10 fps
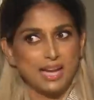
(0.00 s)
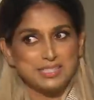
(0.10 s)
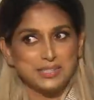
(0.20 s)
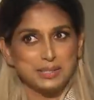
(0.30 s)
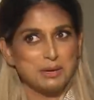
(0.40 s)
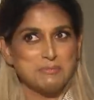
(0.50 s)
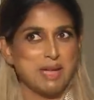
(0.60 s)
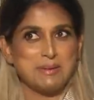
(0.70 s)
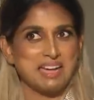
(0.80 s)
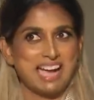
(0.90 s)
I do,
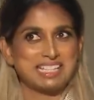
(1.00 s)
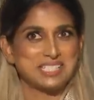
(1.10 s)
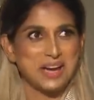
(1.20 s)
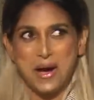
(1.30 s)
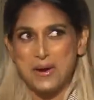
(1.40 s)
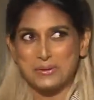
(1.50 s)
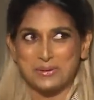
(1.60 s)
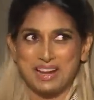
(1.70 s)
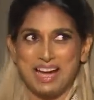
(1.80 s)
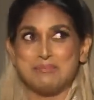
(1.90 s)
maybe I
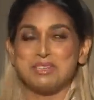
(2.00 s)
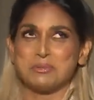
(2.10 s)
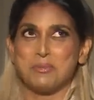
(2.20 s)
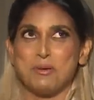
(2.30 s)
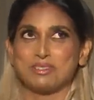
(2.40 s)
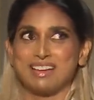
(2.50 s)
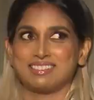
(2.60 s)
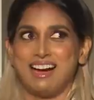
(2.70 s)
don't. Uh-huh. I'm just woke like